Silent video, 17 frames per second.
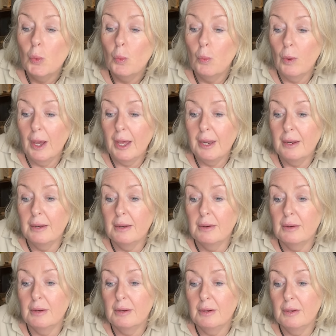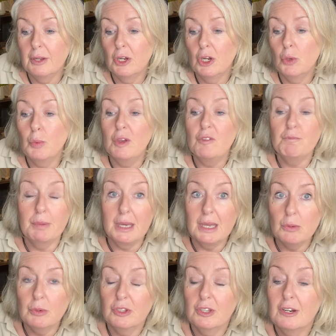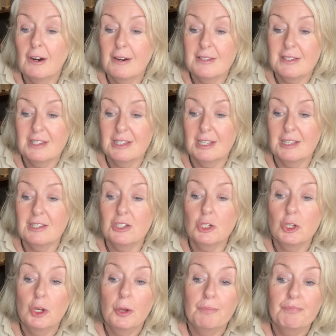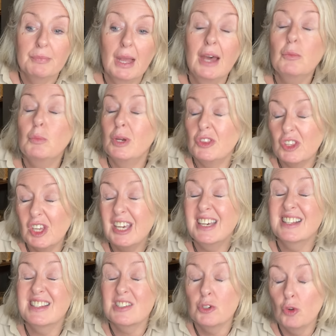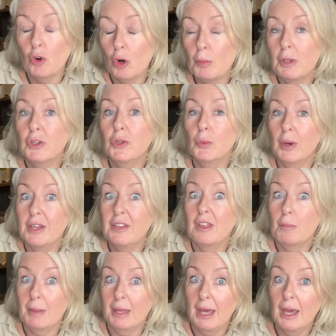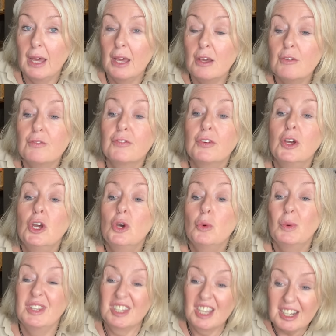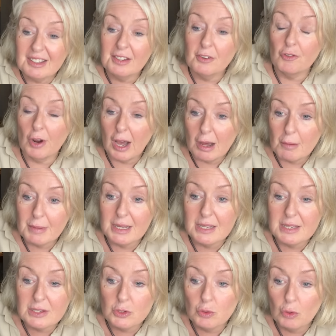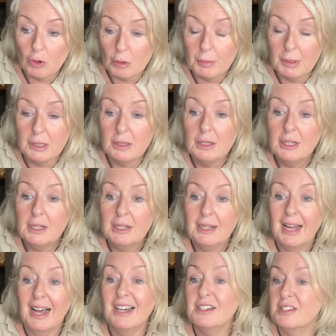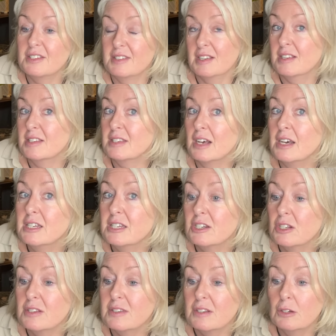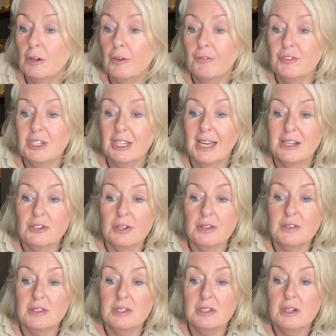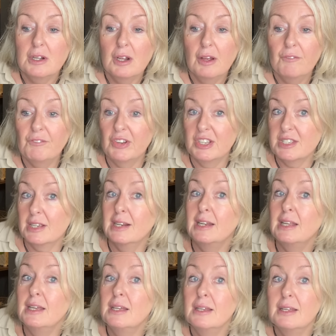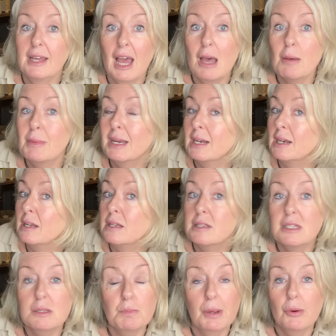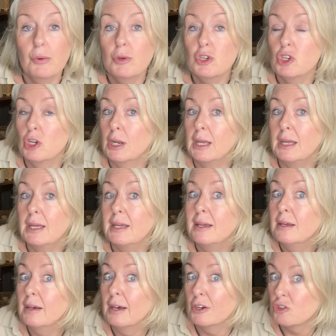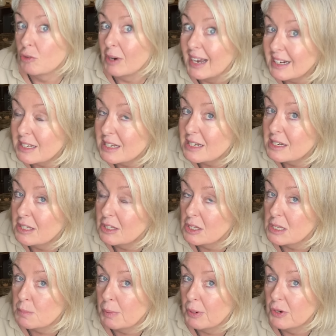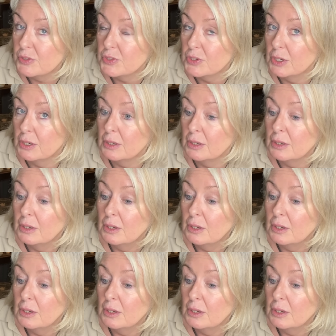when, you know, we've been with a narcissist and we think it's normal the way they behave. We think the drama is normal and it's excited us enough to get us physically, chemically, spiritually attracted to this person.